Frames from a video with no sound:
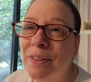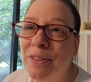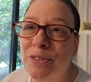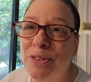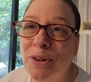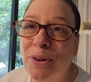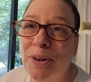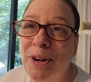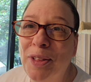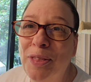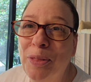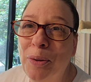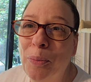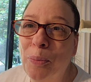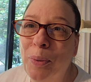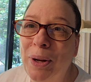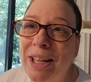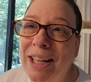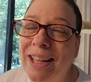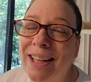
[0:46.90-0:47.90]
during the
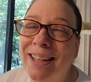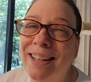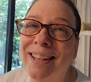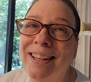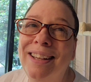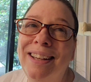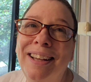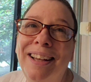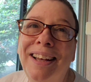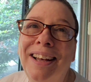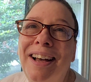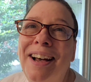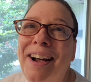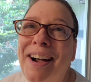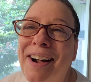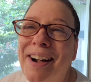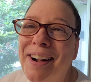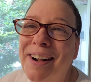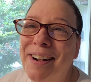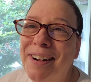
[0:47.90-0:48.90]
week
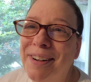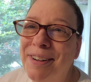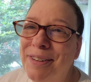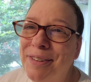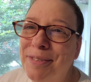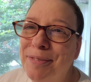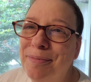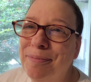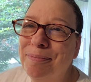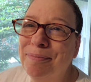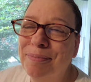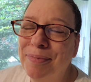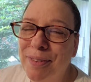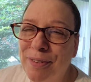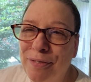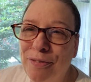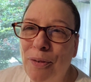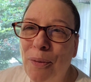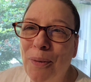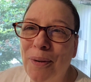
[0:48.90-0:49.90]
um,
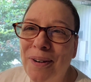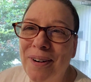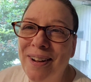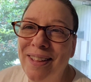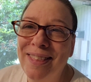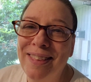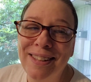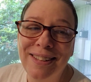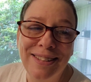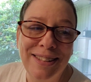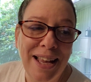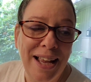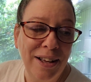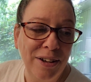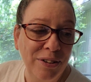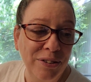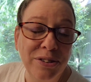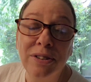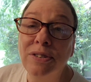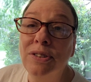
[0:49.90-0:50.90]
for the
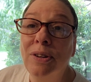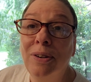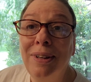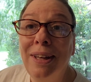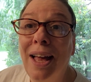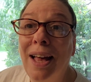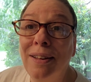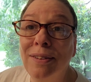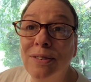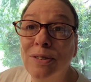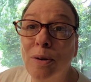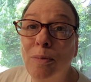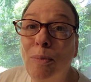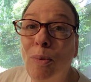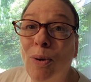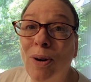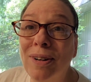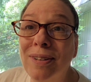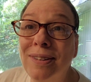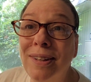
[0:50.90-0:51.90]
sales. So yeah, some
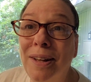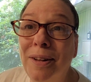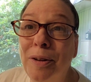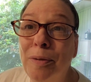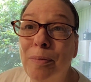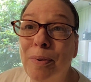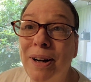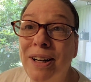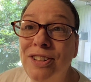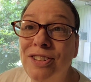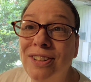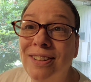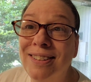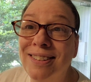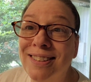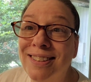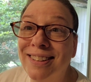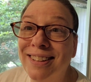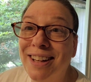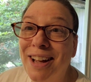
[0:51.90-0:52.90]
more
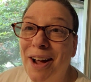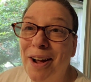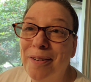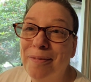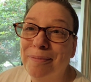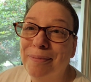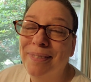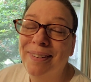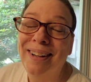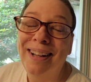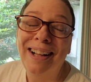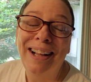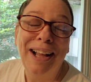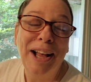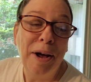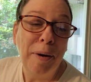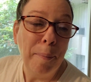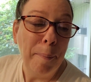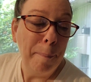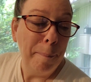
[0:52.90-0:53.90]
celebrations to come.
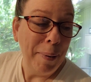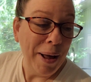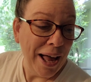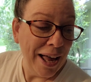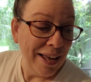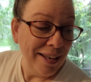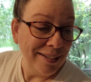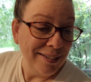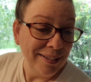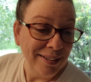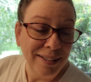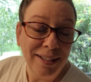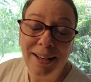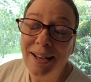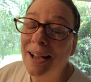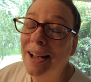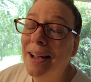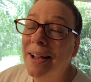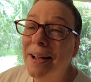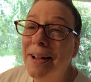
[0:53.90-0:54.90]
But
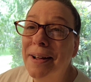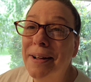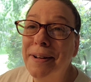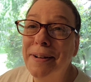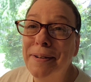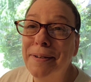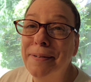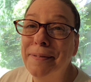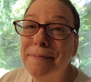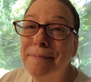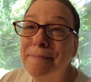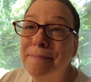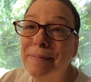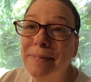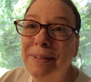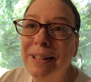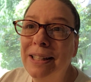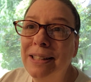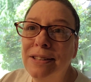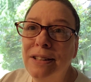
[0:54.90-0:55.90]
um,
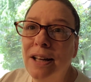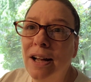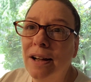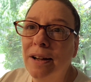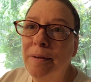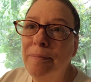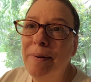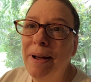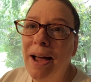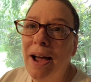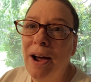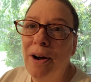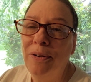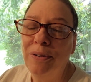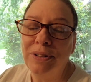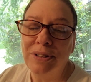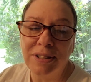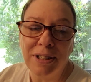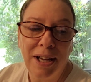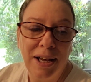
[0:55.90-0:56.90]
let's talk
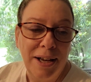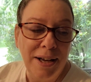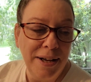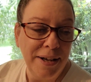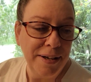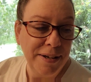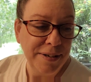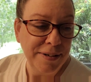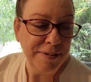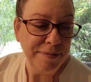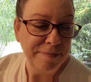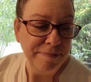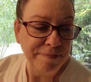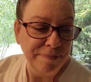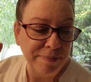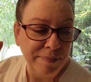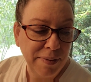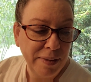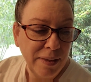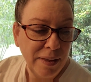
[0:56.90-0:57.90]
about um,
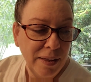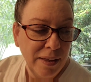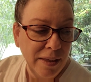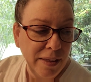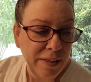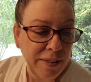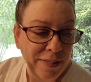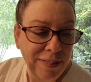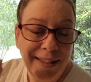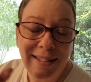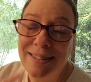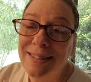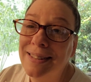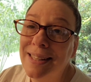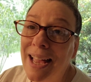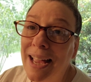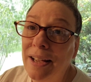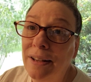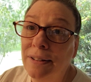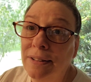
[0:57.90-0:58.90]
the
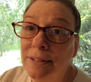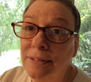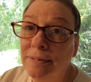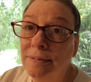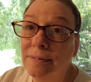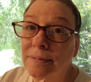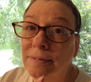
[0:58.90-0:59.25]
sale,